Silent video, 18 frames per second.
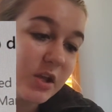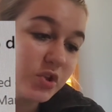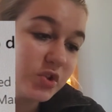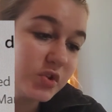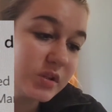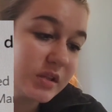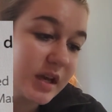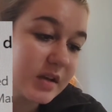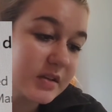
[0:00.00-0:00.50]

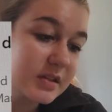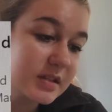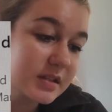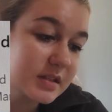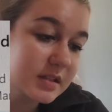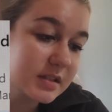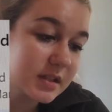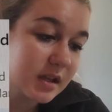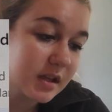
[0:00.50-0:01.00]

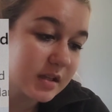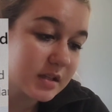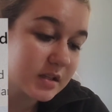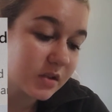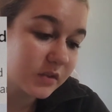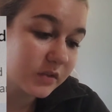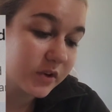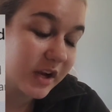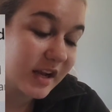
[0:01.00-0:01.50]
2000s
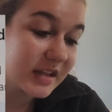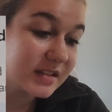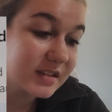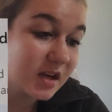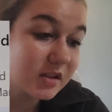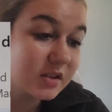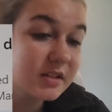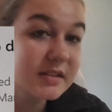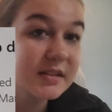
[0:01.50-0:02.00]
sold for
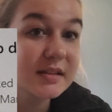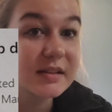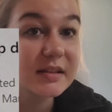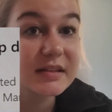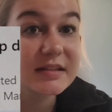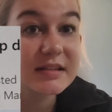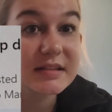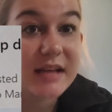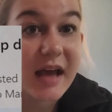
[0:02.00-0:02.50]
$8.
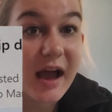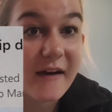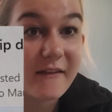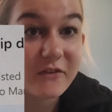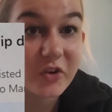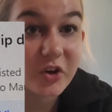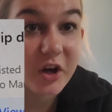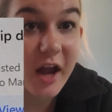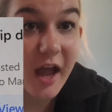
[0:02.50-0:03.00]
This sat
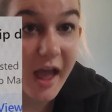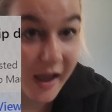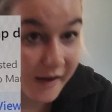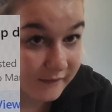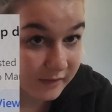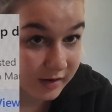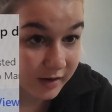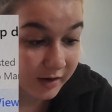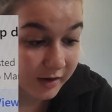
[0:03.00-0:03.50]

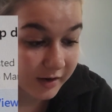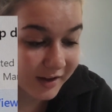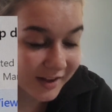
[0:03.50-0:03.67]
forever,